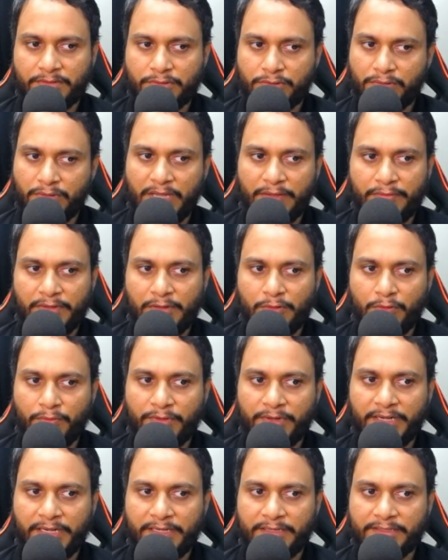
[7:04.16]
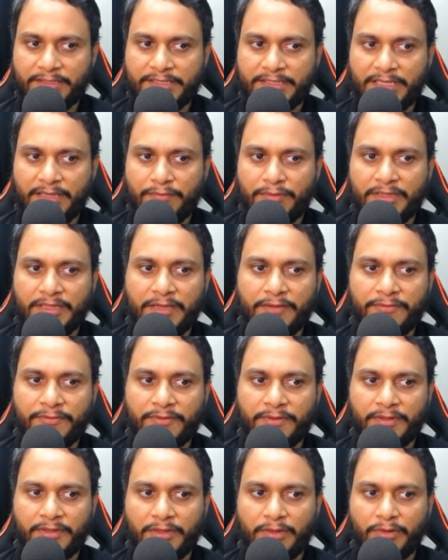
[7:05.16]
So I will overwrite this a with f.
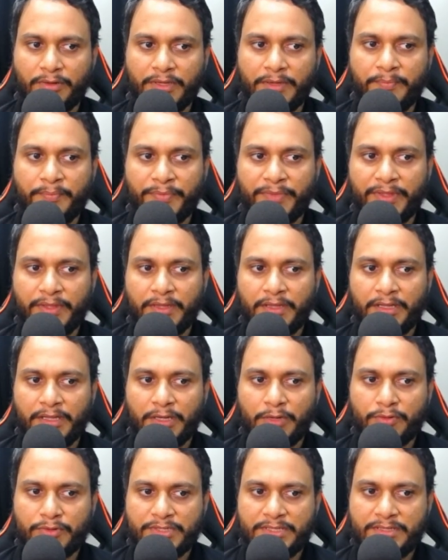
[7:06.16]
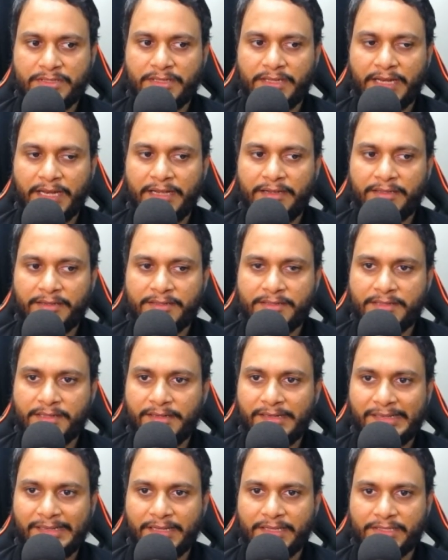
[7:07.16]
Okay. Now since the writer is
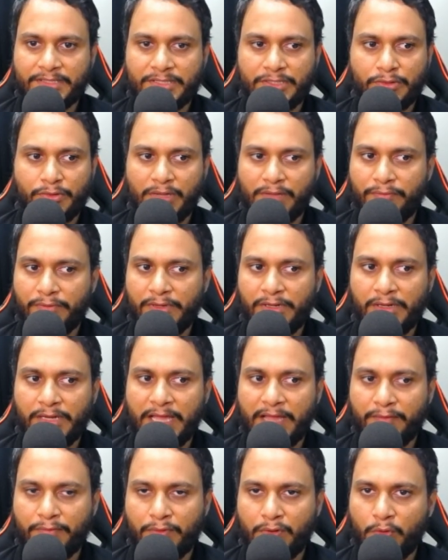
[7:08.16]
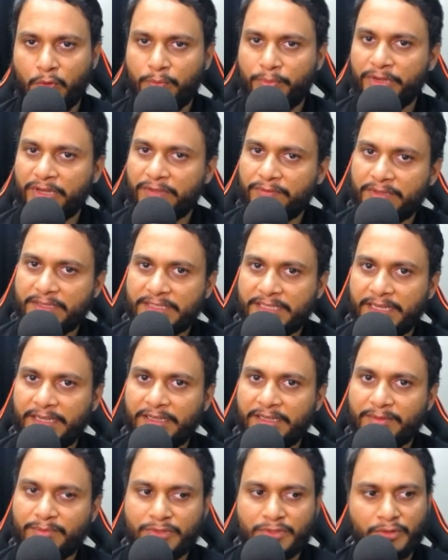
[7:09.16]
at index 0 I will have no previous
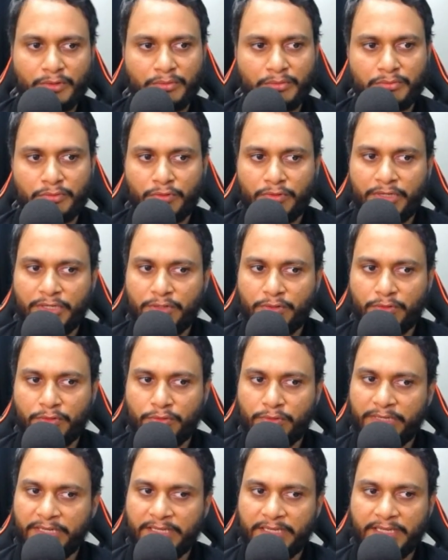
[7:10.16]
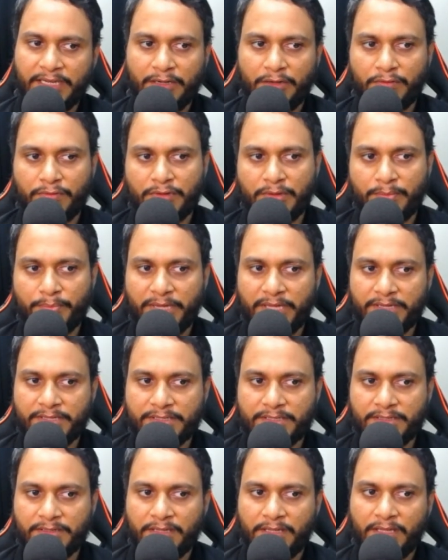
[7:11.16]
item so no need to do any kind of
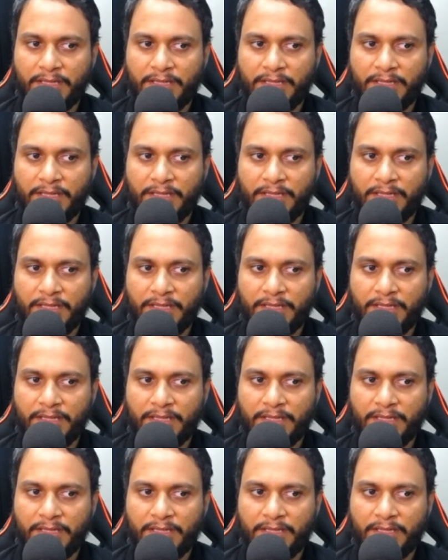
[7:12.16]
comparison.